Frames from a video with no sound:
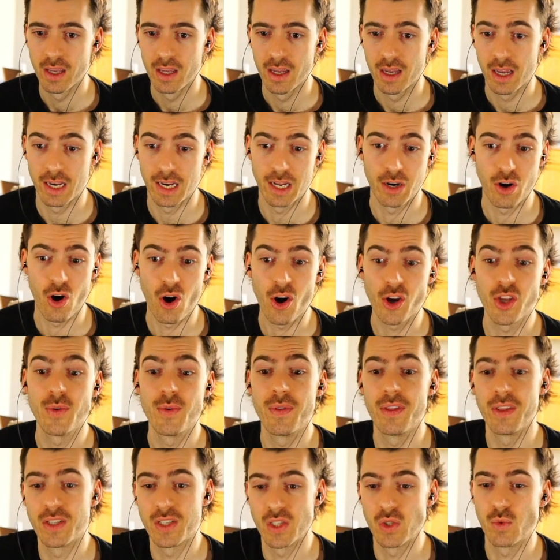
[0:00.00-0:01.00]
And I'd argue that
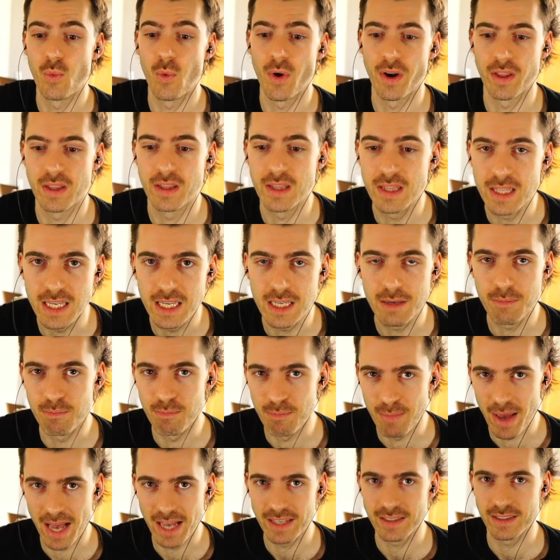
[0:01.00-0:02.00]
this is one of the
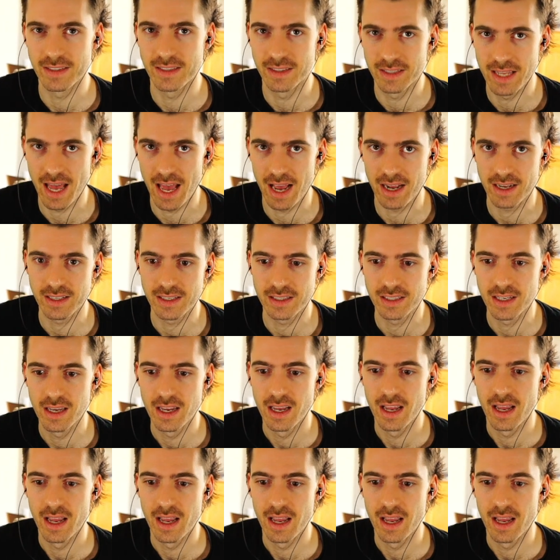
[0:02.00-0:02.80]
best decks